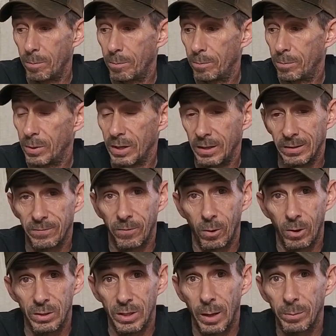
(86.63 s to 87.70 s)
but as
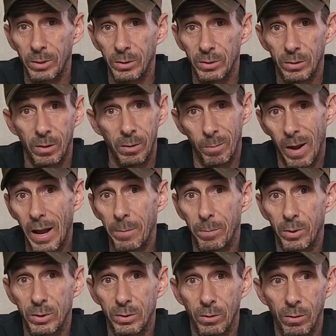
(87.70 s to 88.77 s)
far as I'm concerned, my
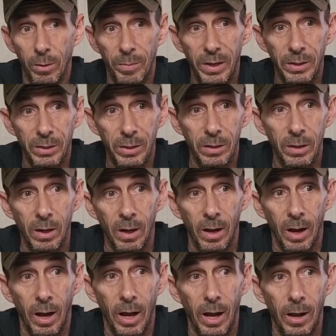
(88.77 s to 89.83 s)
personal opinion,
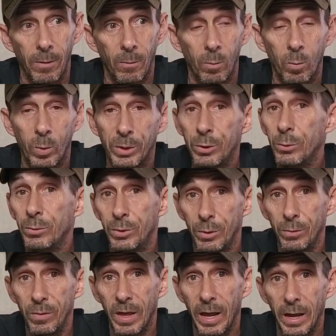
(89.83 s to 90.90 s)
when you
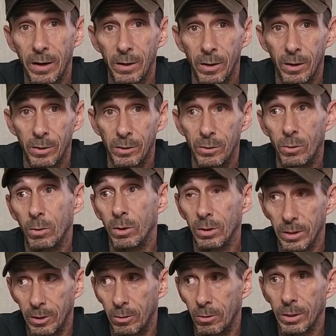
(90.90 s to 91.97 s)
do that, you're
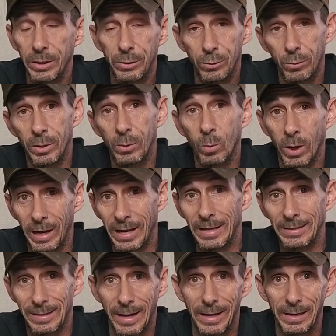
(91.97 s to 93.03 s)
literally doing what
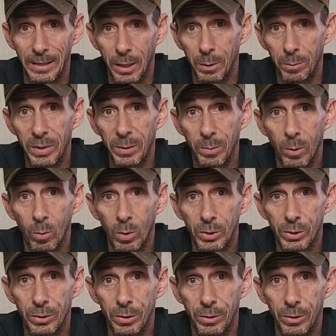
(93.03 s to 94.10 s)
anti-gun people want
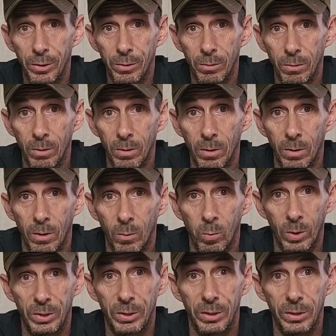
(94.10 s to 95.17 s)
you to do,
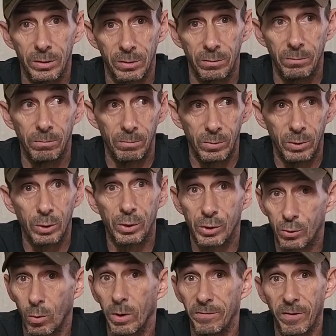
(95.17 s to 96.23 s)
which is
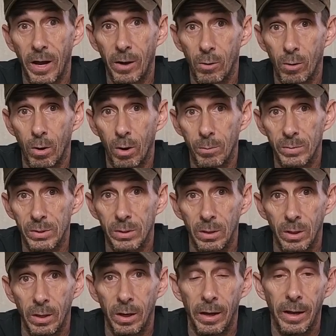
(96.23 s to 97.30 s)
destroy firearms.
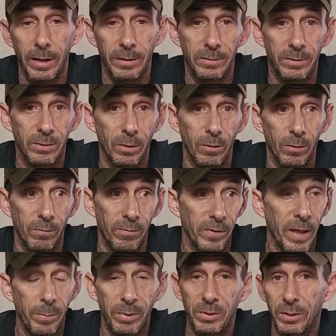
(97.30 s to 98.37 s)
And so for
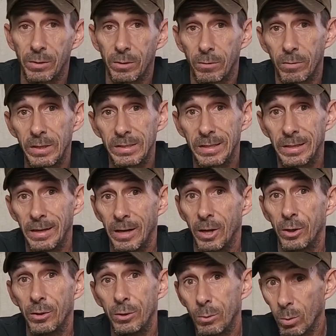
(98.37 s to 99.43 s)
that particular reason,
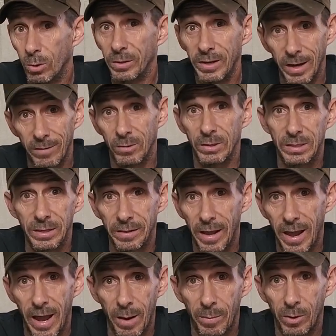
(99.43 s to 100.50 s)
you will never see that
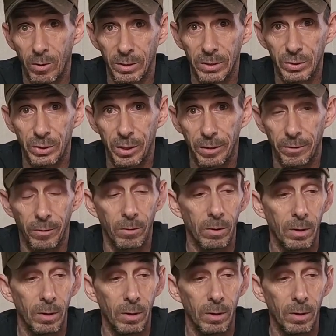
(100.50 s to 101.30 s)
happen on this channel.